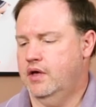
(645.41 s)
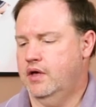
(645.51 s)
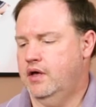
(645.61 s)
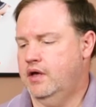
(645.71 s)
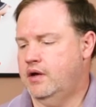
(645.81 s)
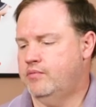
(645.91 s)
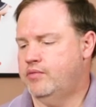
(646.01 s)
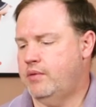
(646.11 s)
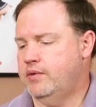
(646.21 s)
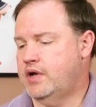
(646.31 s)
and I'm
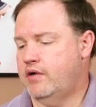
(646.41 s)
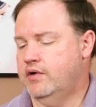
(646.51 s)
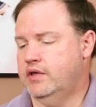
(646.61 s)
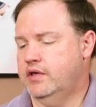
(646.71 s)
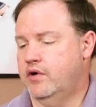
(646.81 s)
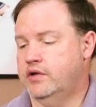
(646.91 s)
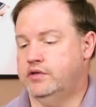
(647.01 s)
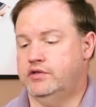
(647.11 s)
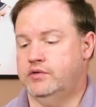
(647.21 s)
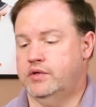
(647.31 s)
probably not really going to
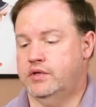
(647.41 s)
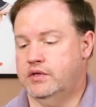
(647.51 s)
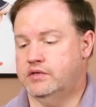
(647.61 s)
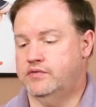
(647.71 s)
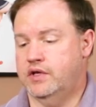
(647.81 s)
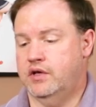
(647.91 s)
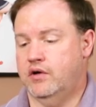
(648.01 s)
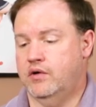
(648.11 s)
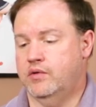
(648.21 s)
do it in this video.